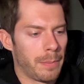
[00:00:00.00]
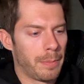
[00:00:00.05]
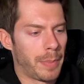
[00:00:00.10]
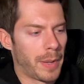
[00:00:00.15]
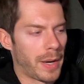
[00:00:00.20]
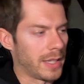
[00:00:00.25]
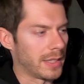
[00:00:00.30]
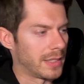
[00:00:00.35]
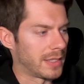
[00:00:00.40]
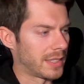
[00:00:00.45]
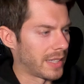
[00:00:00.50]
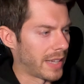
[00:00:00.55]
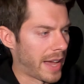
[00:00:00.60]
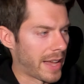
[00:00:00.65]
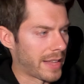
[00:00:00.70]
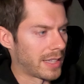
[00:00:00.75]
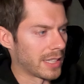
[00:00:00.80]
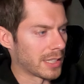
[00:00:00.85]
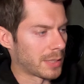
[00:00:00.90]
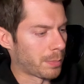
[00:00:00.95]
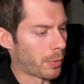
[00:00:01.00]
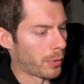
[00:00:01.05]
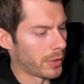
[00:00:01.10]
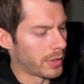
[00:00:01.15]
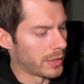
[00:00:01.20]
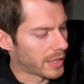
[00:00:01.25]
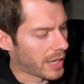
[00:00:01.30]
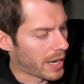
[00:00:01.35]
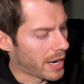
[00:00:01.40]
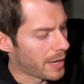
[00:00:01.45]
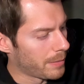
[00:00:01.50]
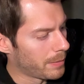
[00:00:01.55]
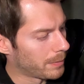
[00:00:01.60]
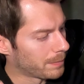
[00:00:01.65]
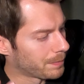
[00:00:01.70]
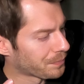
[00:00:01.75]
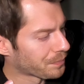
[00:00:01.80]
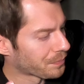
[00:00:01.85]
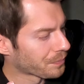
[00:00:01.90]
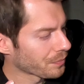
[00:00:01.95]
But at this point in
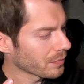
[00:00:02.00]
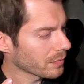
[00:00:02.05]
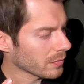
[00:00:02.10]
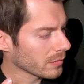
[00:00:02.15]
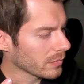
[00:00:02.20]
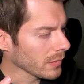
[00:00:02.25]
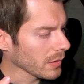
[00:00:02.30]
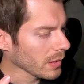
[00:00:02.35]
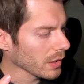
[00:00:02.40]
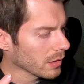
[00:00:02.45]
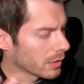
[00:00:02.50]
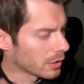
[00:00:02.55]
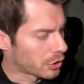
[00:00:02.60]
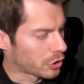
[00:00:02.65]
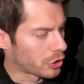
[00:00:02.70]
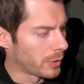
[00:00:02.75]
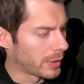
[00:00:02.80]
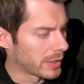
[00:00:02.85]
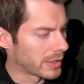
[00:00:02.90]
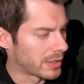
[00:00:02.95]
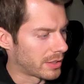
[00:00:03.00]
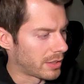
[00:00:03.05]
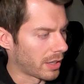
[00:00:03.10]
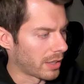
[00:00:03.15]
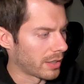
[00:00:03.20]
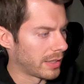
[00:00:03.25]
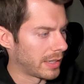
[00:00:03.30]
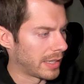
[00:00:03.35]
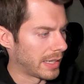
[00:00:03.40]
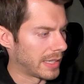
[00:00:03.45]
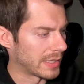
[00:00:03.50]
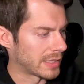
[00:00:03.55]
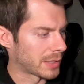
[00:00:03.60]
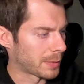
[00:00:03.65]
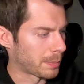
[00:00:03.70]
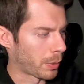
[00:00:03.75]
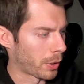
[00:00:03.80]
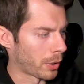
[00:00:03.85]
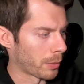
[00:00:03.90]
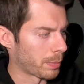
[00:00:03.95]
time, the shoe has done its
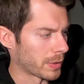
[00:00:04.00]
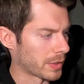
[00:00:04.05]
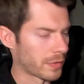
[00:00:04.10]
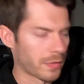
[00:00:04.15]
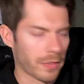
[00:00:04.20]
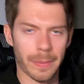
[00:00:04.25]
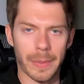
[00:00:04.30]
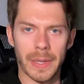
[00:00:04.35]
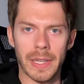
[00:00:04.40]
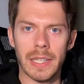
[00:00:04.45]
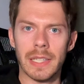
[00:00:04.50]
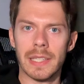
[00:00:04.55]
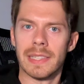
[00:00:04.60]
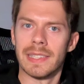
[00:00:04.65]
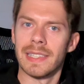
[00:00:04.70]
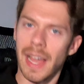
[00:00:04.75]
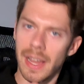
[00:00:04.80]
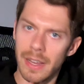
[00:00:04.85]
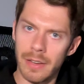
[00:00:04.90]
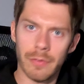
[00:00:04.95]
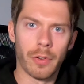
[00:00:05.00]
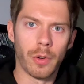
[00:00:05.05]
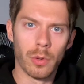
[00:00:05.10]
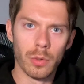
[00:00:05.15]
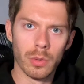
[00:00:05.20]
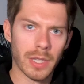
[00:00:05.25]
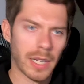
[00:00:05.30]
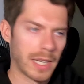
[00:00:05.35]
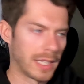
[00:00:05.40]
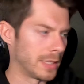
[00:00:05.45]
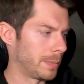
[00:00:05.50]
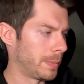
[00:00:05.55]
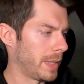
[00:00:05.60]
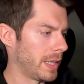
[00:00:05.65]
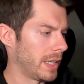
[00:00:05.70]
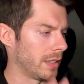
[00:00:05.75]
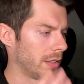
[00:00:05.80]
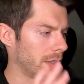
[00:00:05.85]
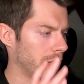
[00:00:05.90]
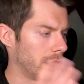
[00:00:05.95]
purpose for me tenfold as
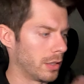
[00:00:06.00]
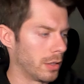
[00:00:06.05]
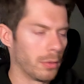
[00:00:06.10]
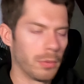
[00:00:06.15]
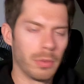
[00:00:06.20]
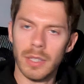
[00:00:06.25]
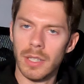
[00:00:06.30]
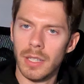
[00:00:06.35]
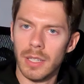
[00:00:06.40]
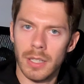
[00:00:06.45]
being, you know,